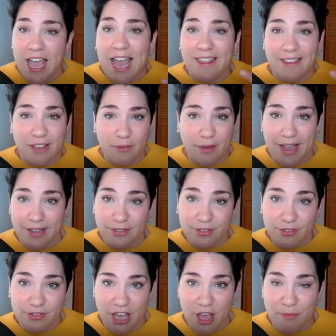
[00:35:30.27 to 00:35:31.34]
And then you
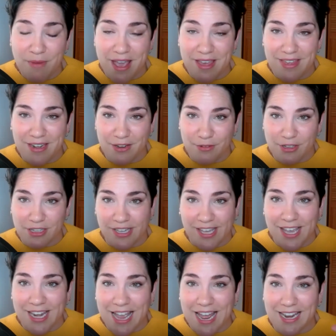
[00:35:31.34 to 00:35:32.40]
answer them and then you click
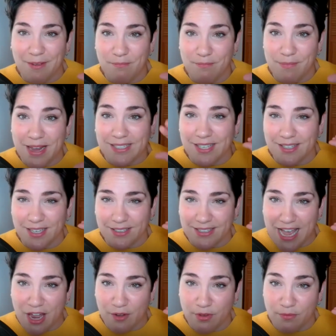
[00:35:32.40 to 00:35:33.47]
it and it mixes it
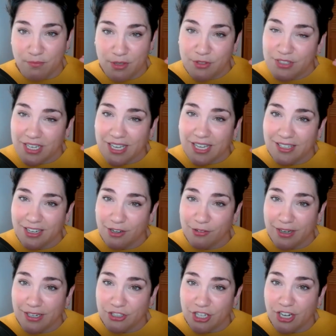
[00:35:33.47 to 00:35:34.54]
down with music and
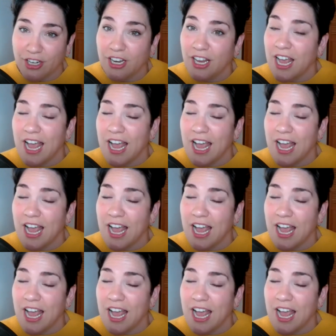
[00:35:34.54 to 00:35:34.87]
narration.